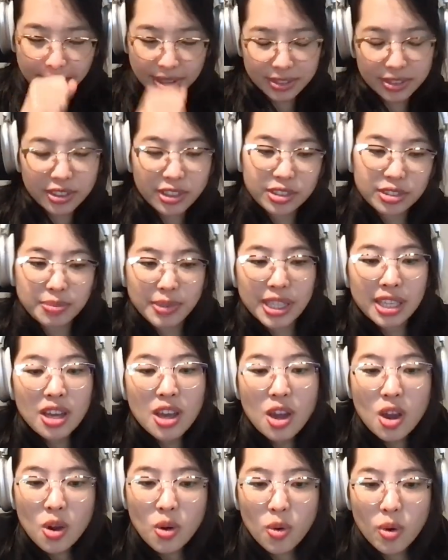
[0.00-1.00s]
excuse me,
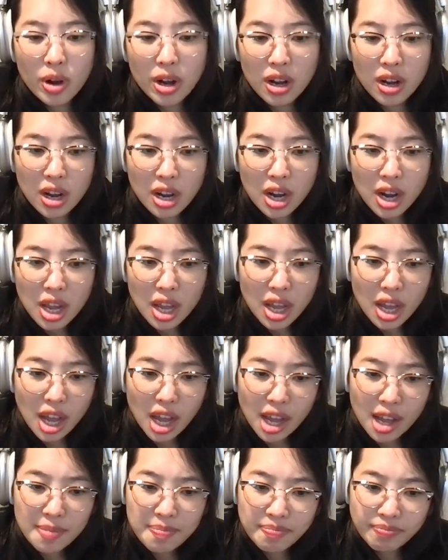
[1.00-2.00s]
or
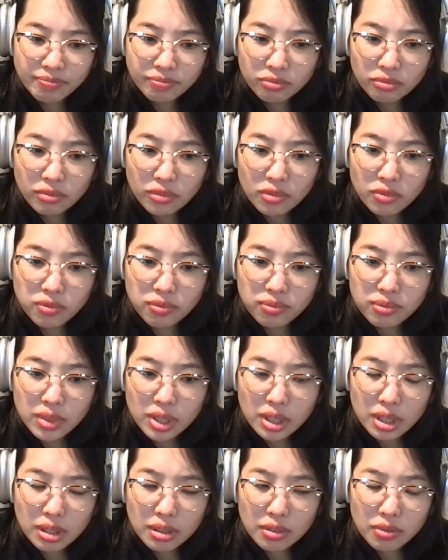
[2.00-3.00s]
um,
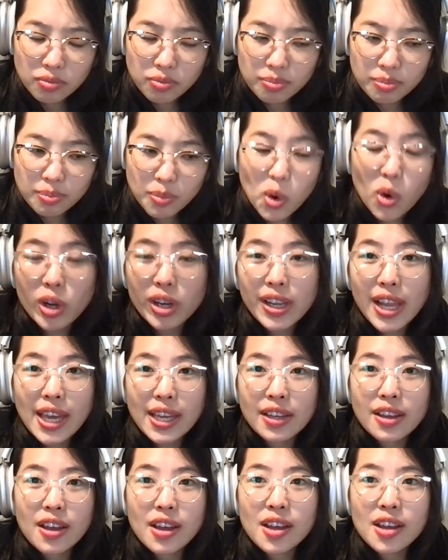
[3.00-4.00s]
more
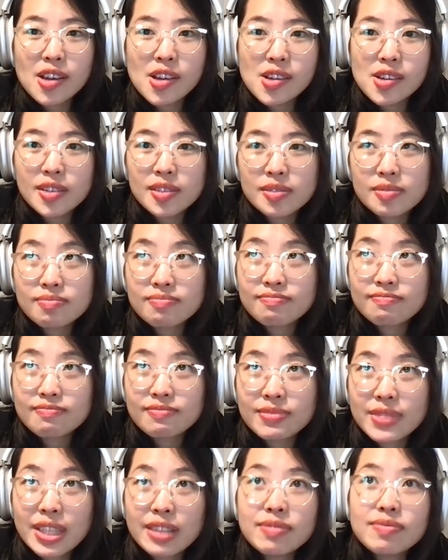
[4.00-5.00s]
like a
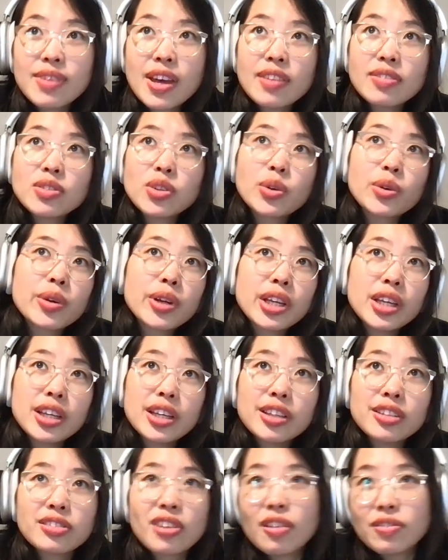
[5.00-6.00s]

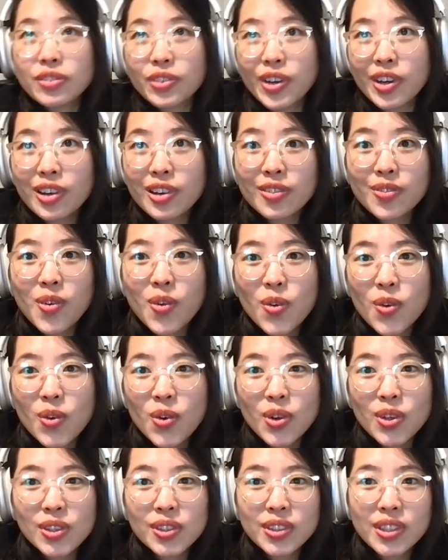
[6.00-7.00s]
inventory software
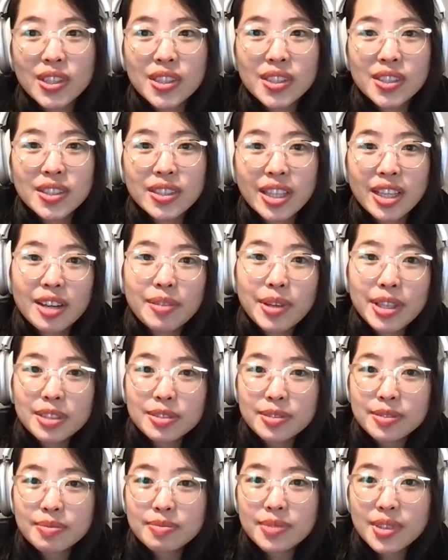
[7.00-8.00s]
for the
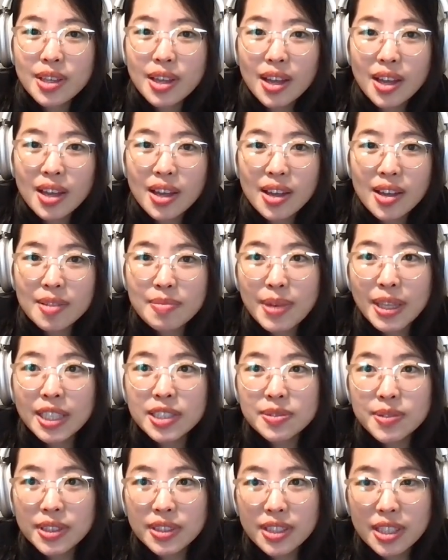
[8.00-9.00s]
database uh,
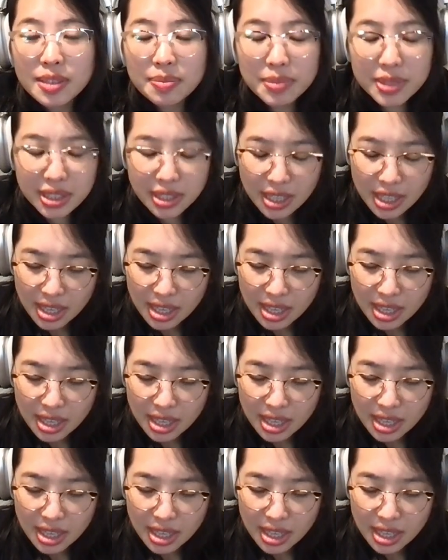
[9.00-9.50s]
management teams.